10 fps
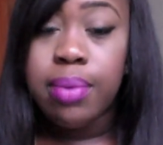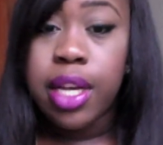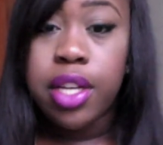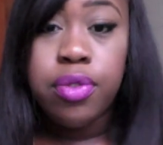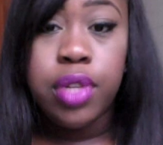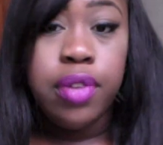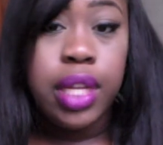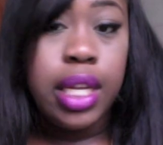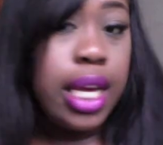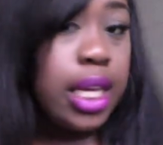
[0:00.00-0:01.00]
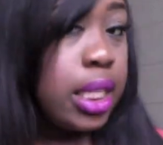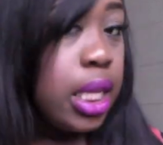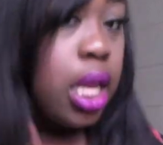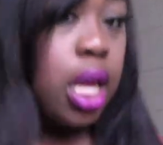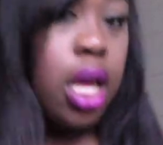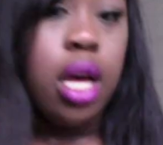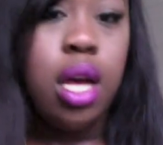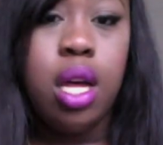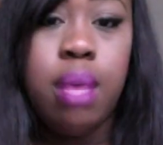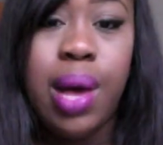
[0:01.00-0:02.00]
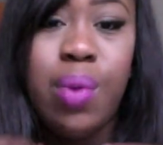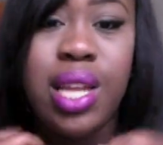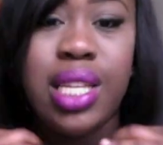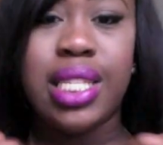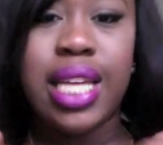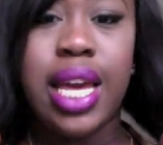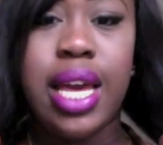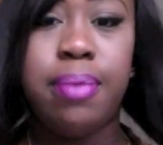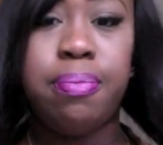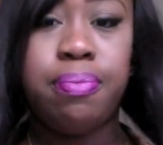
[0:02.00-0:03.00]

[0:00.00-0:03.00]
The hair is really nice. I want to say,